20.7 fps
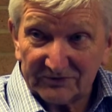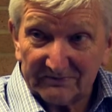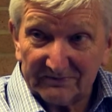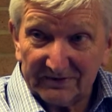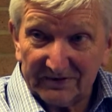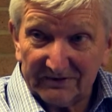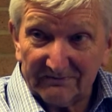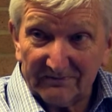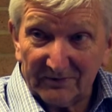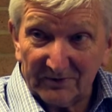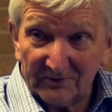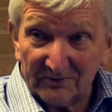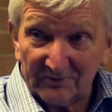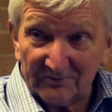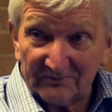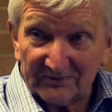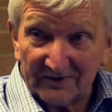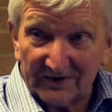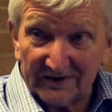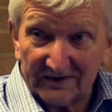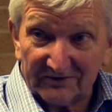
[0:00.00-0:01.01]
to be
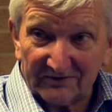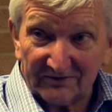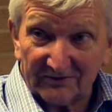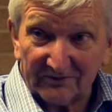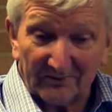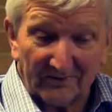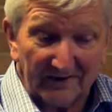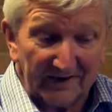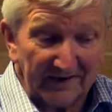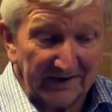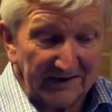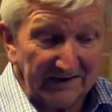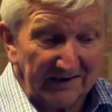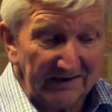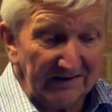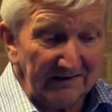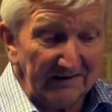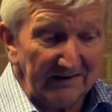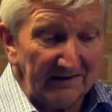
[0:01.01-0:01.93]
moved into a